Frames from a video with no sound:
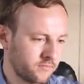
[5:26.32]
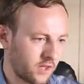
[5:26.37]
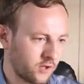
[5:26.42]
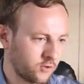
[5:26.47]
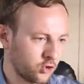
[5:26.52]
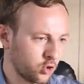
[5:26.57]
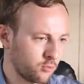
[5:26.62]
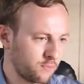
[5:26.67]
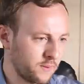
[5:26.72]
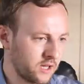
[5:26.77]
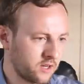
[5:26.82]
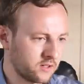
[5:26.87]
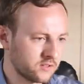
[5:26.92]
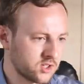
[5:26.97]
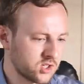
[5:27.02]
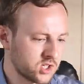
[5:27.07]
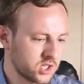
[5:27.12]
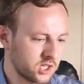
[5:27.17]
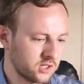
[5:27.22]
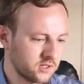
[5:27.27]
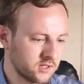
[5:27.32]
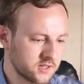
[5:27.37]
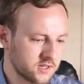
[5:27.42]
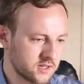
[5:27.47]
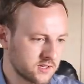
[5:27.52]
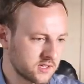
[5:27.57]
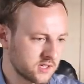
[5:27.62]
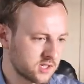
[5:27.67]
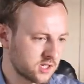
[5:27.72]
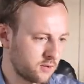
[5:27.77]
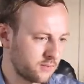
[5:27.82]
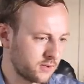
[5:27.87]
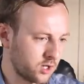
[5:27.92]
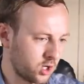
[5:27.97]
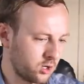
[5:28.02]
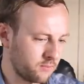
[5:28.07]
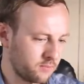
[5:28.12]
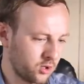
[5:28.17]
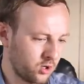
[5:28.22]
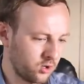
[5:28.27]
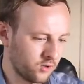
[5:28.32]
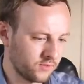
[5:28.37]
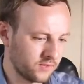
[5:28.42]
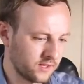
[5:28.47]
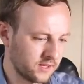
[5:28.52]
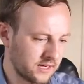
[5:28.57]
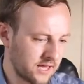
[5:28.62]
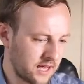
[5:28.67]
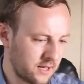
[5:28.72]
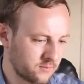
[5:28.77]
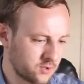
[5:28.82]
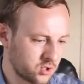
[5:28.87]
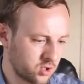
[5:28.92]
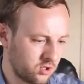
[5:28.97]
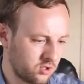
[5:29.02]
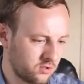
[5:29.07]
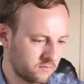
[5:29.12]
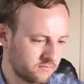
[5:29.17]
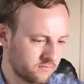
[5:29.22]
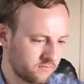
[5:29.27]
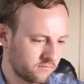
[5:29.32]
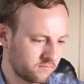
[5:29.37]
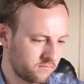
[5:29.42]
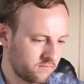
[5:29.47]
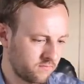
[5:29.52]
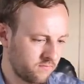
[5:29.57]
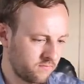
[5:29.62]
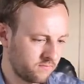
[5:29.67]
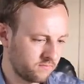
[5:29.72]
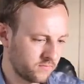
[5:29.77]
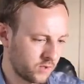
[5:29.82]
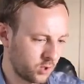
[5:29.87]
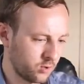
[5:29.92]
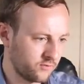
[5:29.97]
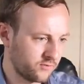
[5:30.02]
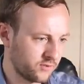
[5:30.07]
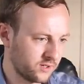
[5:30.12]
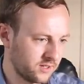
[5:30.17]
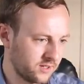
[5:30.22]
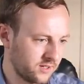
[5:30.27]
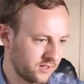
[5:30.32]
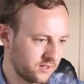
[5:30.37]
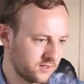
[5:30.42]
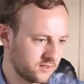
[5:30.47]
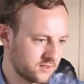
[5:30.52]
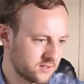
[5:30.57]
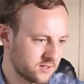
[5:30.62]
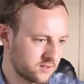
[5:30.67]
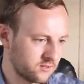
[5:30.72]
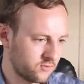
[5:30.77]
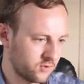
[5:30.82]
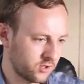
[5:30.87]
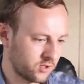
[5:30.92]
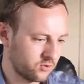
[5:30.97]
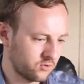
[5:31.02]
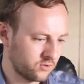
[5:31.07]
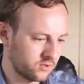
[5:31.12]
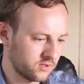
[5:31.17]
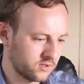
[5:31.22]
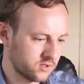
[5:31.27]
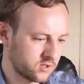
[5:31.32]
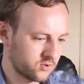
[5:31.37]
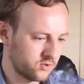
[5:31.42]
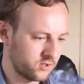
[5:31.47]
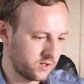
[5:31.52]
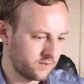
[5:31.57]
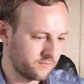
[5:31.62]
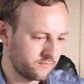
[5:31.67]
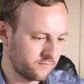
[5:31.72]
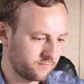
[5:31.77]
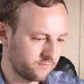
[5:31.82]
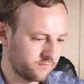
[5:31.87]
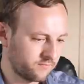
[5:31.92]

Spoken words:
and you'll be able to see this as it's coming up on the laptop. Hopefully it is recording the screen.